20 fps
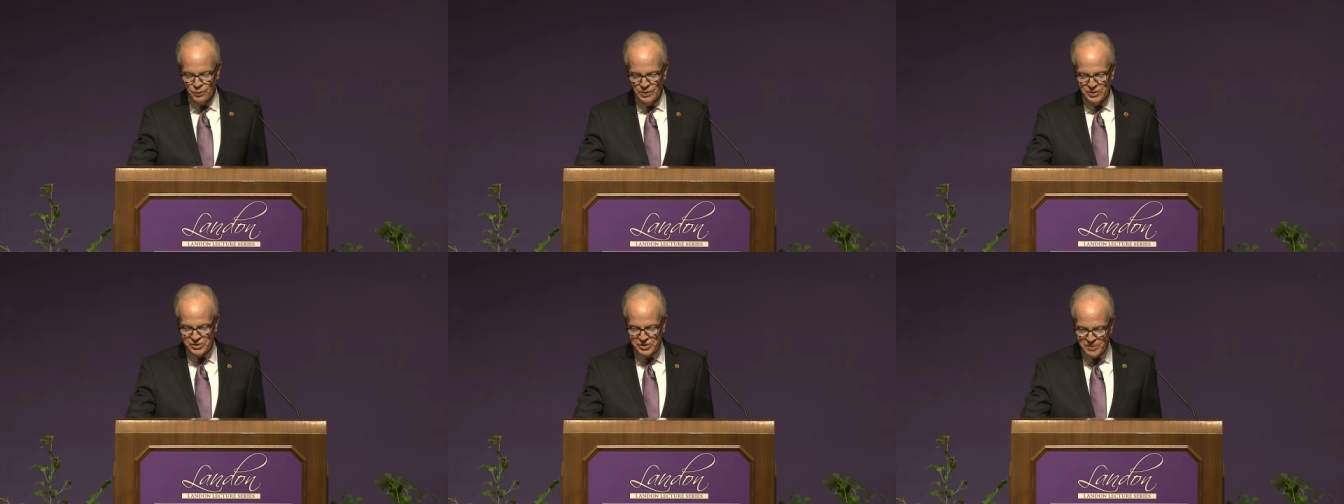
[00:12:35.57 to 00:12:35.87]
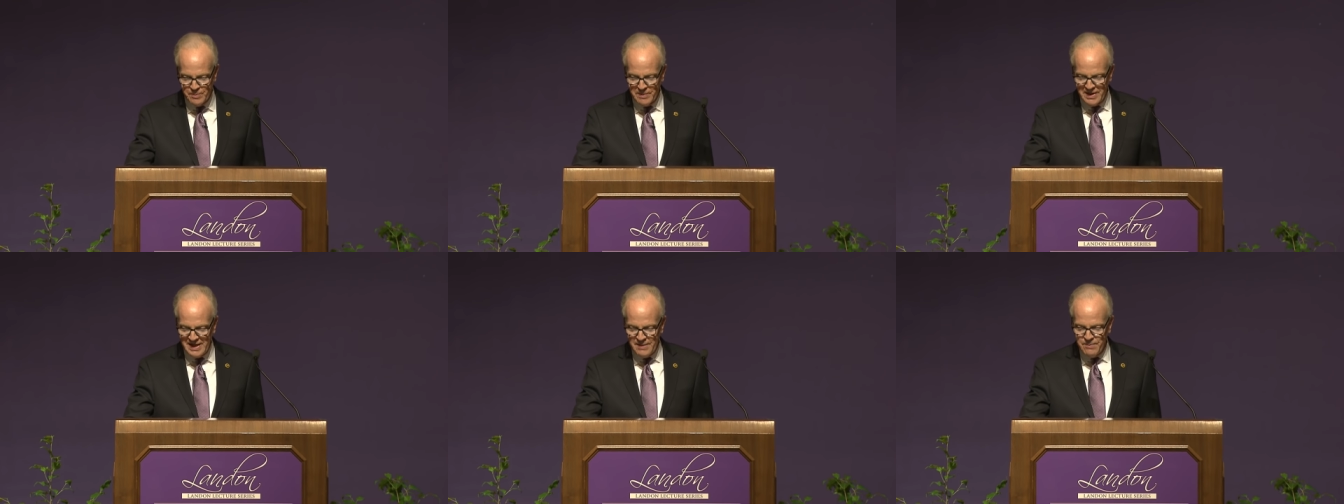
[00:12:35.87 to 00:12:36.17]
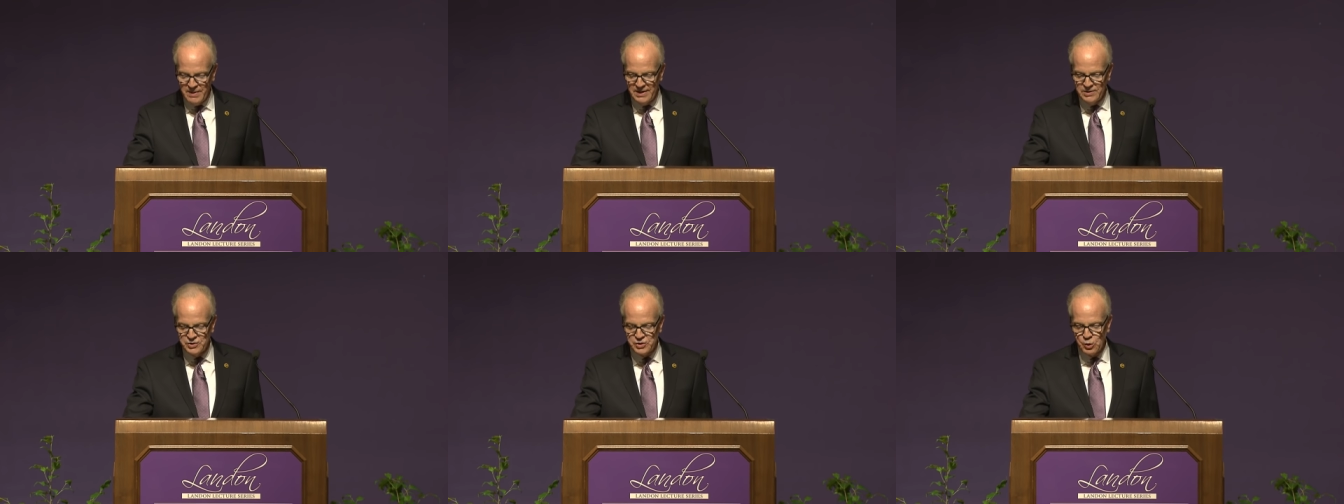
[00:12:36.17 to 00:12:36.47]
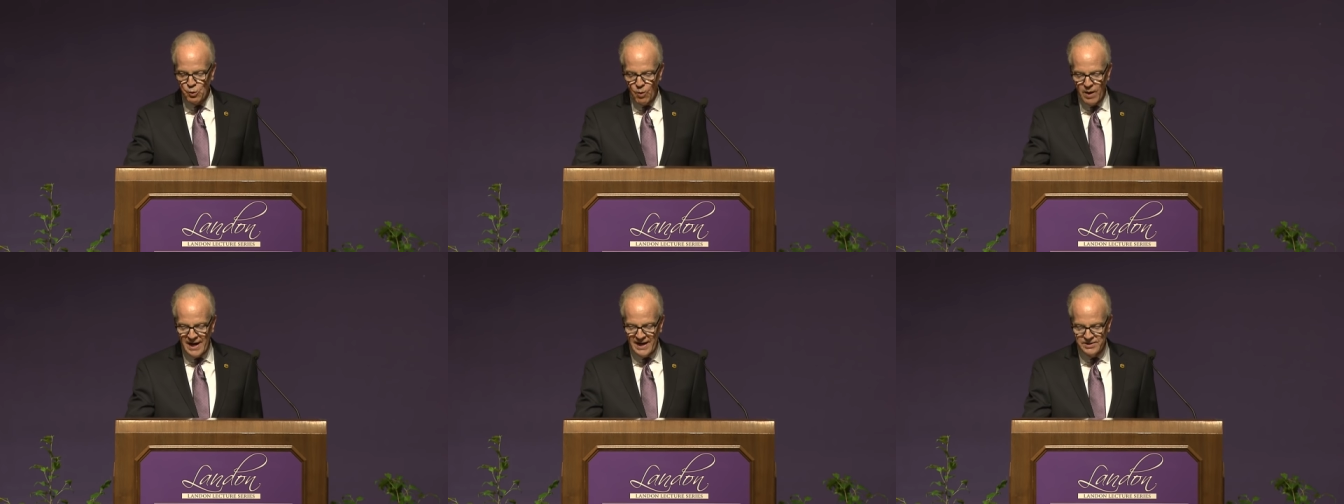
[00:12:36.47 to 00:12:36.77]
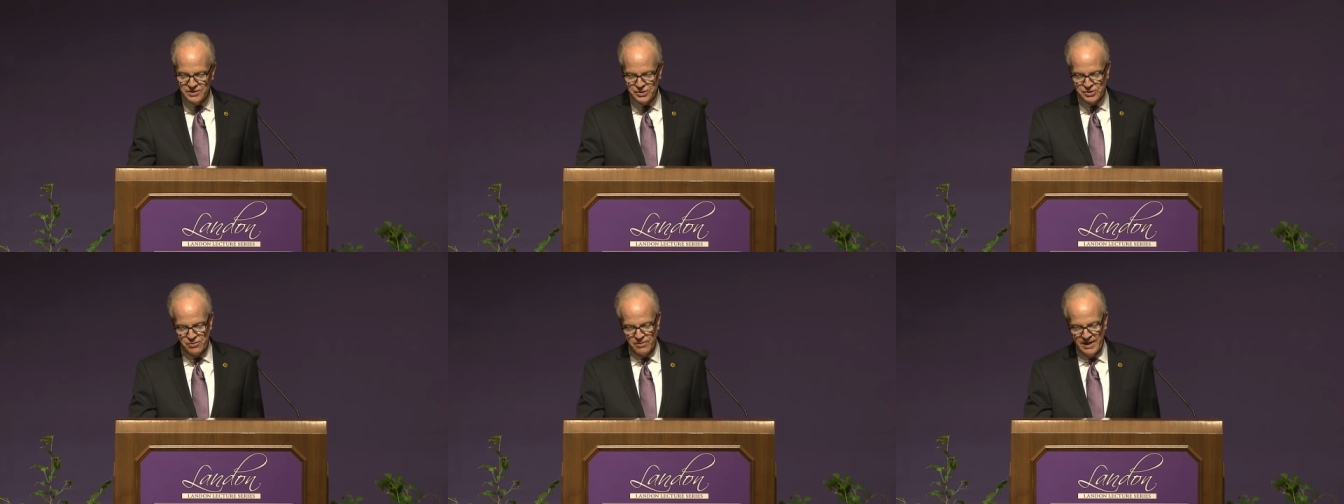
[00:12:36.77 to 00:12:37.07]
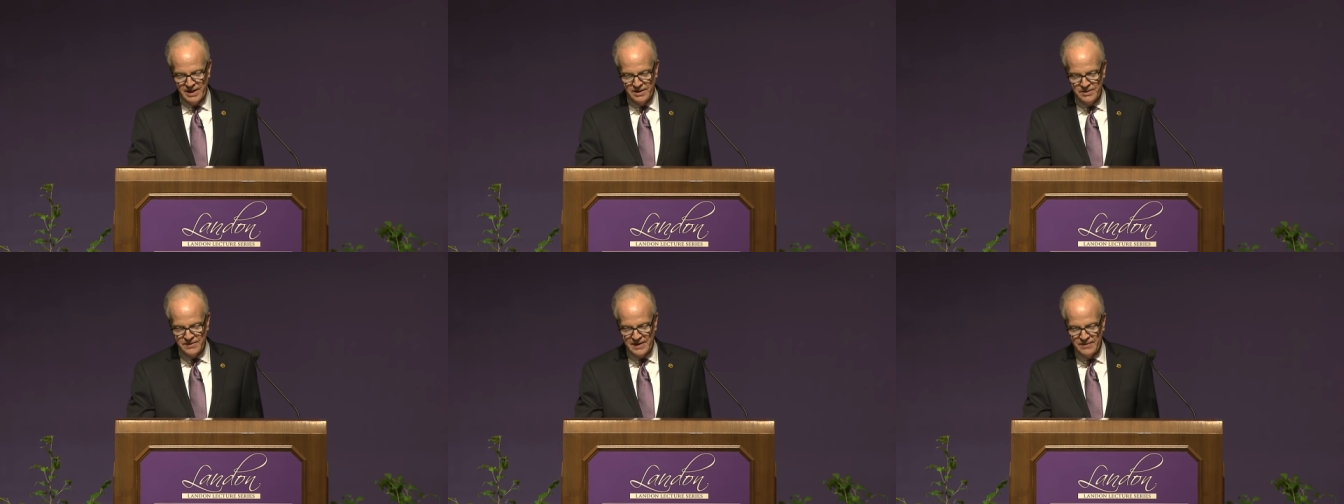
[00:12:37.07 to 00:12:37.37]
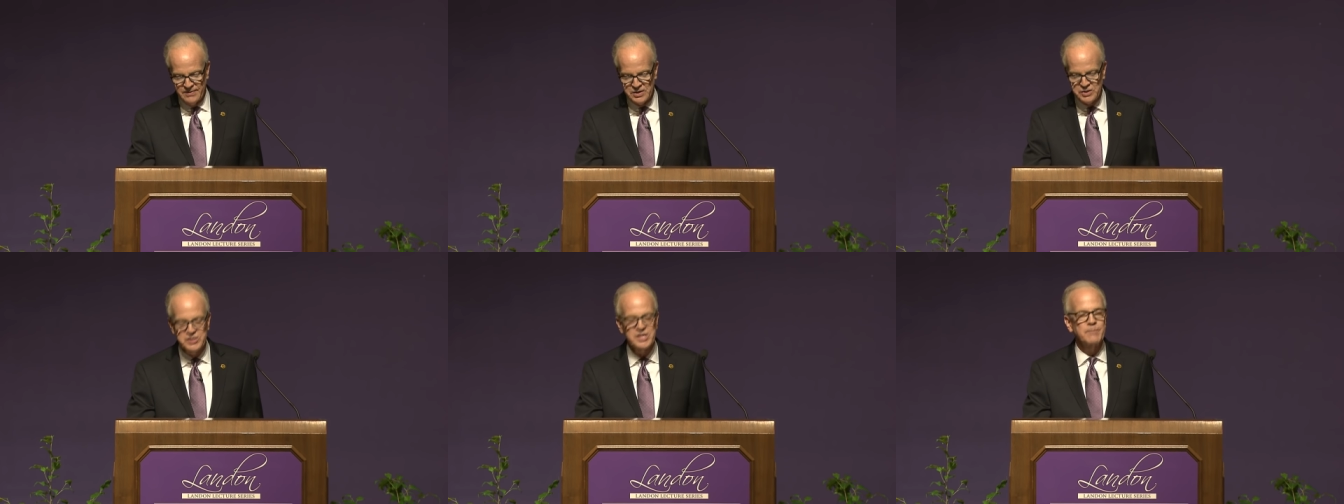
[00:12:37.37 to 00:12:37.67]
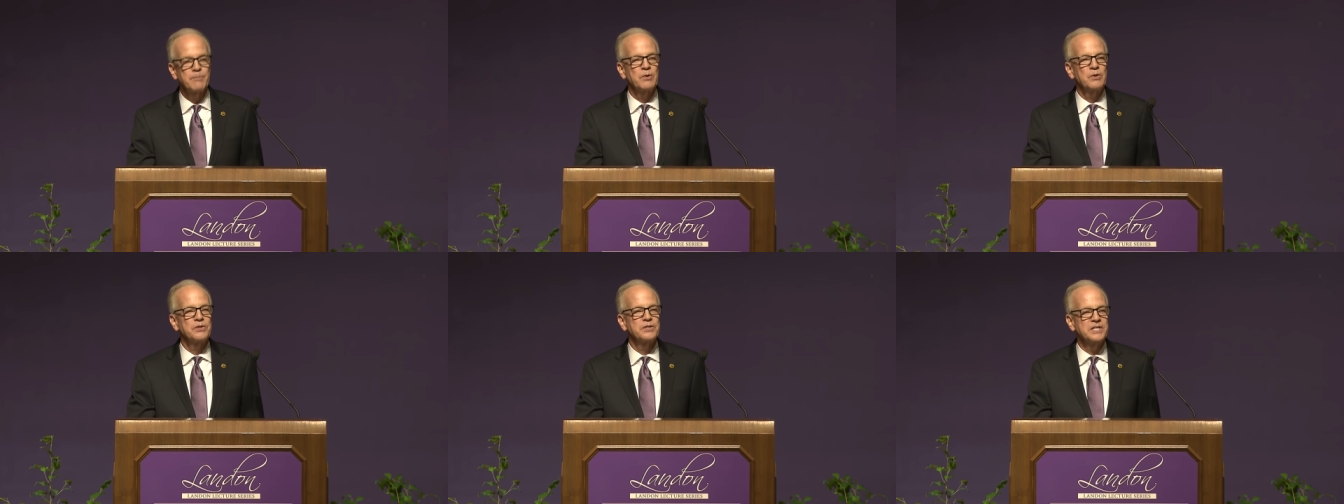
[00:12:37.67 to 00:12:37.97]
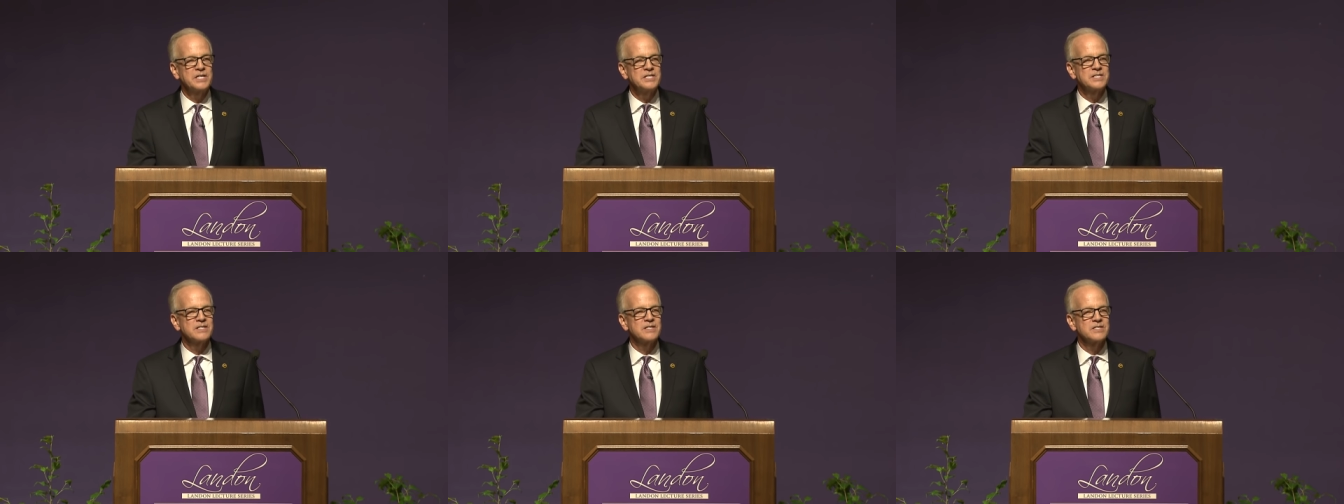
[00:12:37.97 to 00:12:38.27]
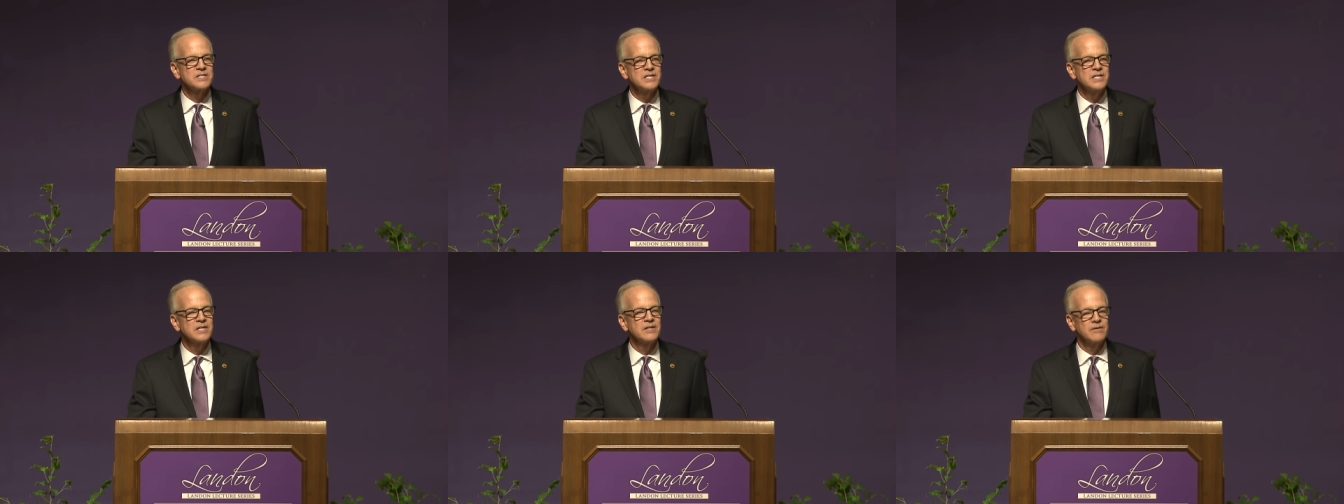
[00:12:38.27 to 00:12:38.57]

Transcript: which to me means quiet strength and the simple decency